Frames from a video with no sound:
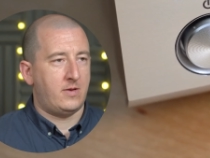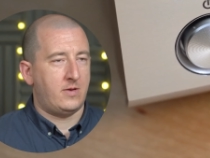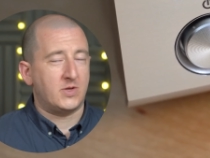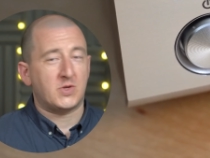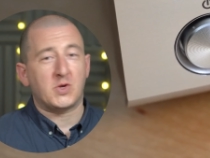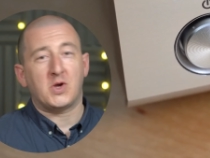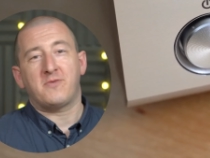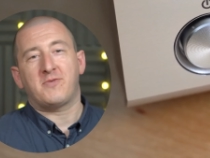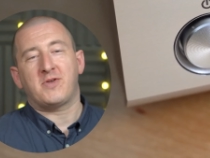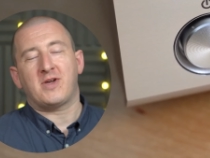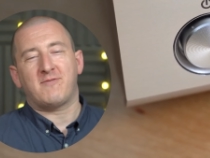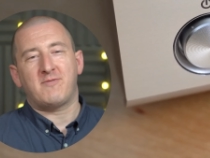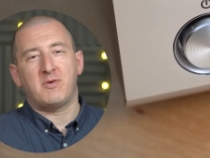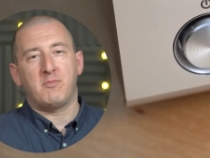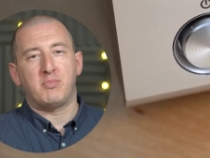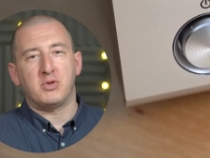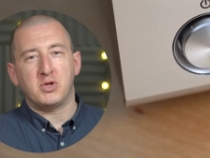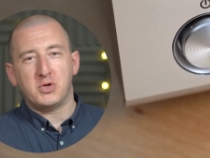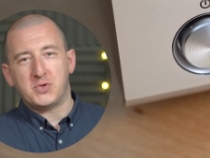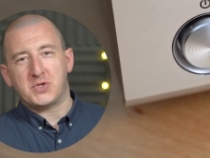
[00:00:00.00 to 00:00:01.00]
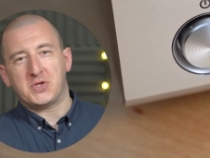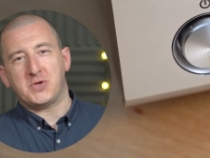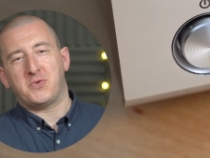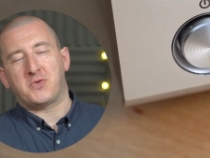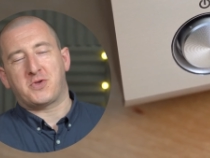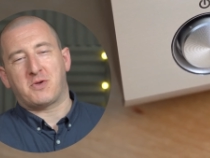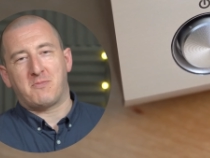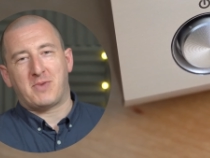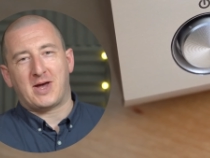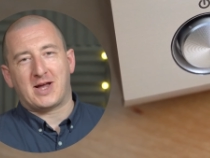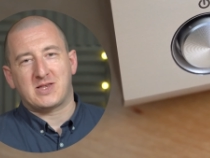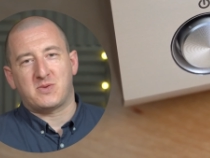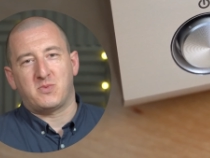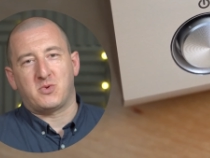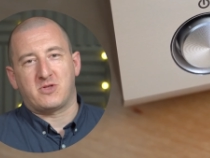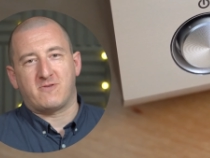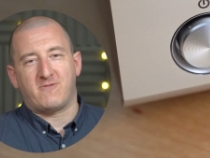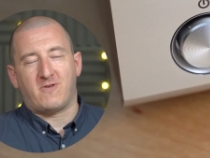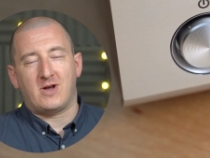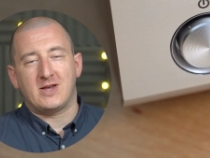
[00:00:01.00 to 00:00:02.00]
So if you have a Bluetooth
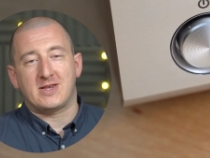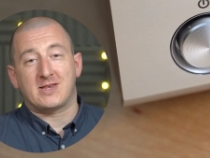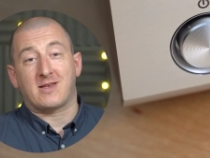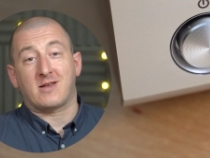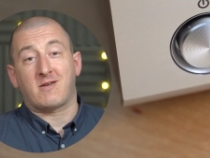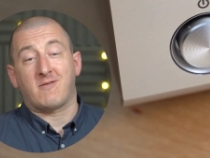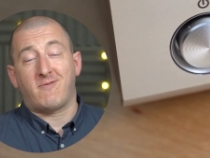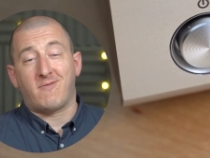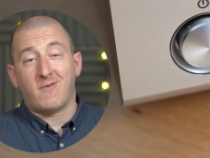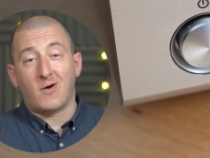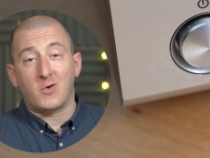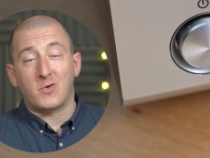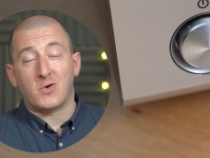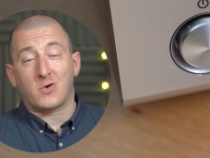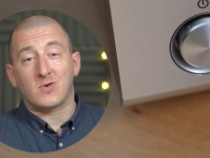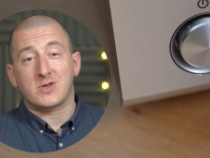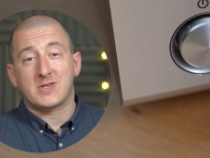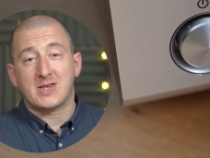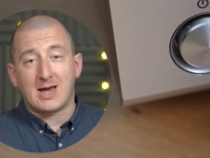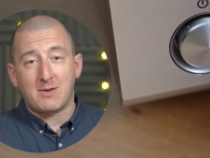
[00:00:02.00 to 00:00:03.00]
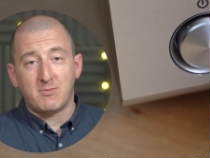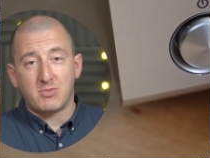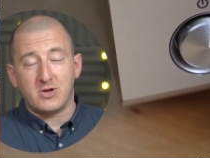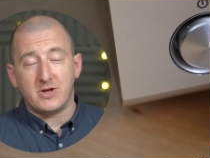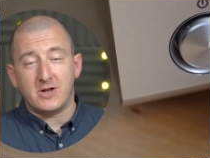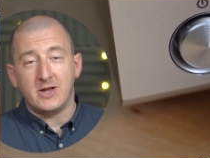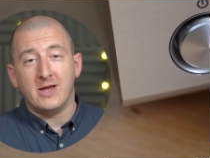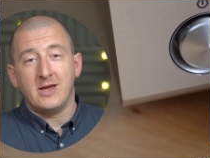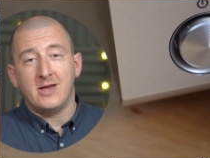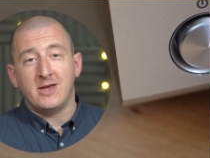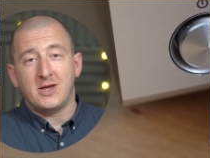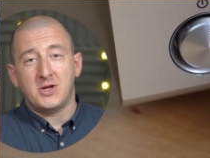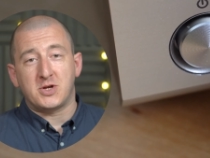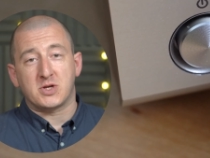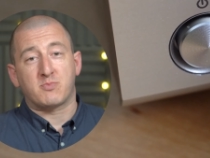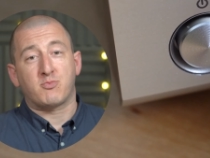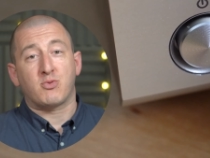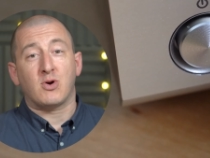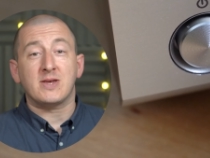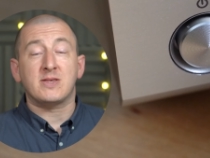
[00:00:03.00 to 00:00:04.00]
compatible device like a phone or a tablet, you
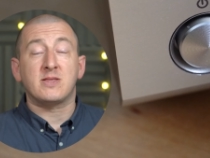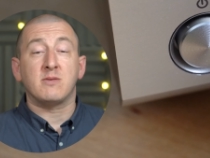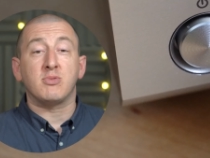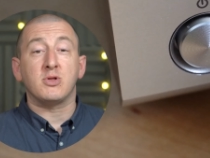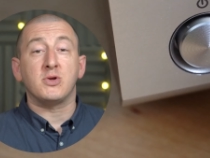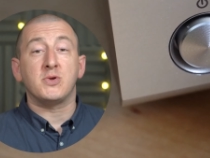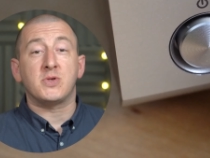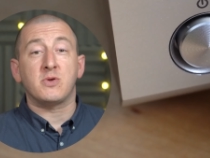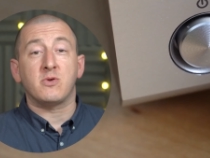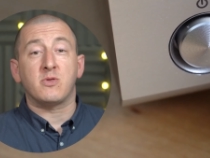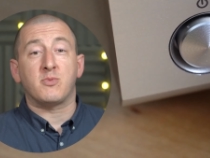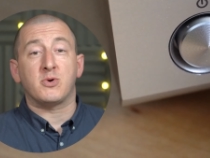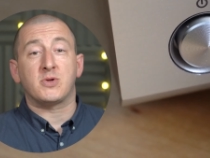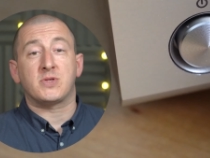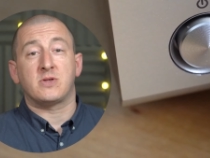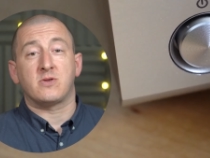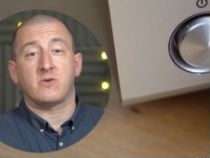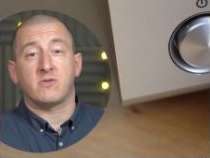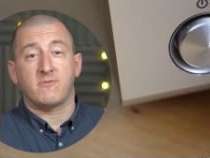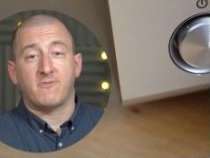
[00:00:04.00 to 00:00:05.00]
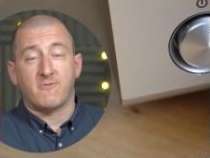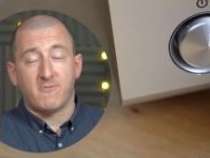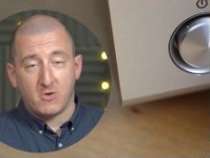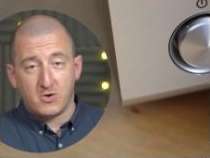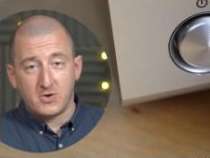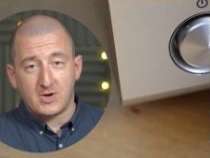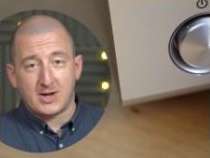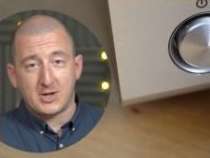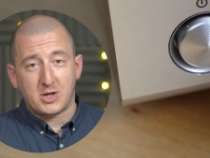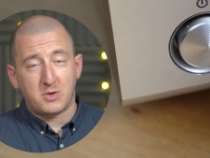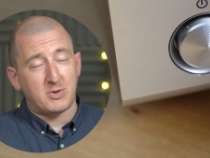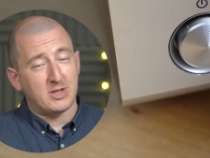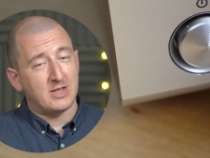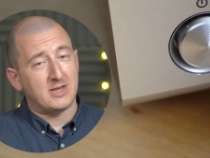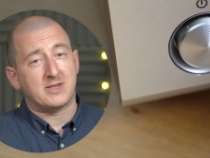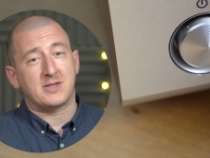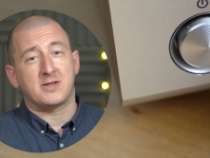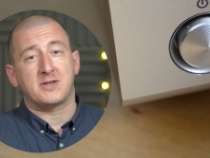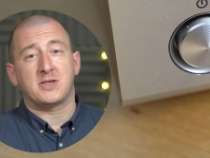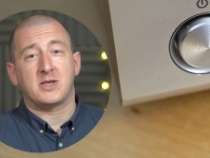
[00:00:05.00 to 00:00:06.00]
just press the Bluetooth button on the front and you'll be
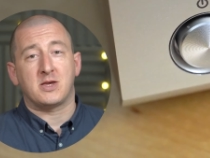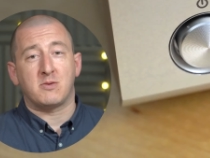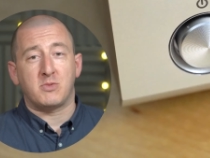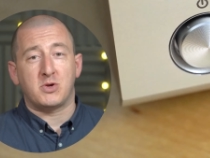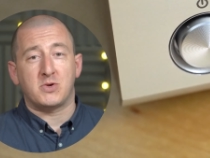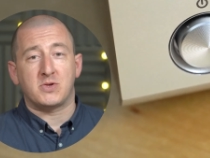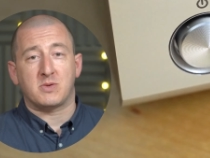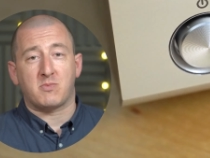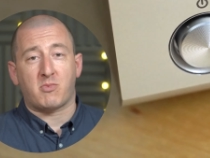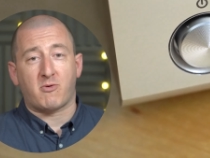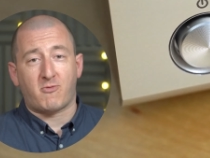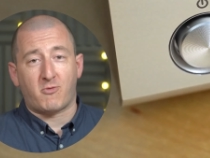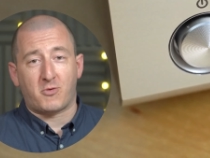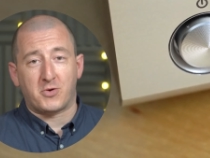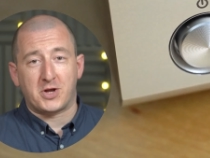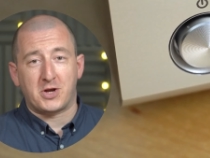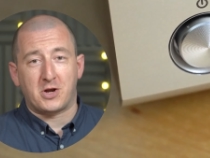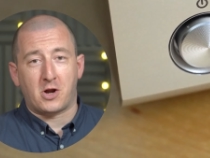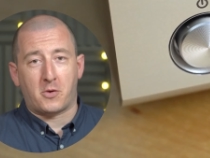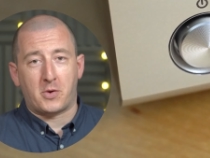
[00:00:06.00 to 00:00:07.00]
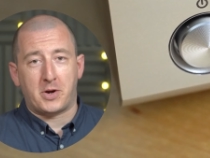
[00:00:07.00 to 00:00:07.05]
listening to your music before you know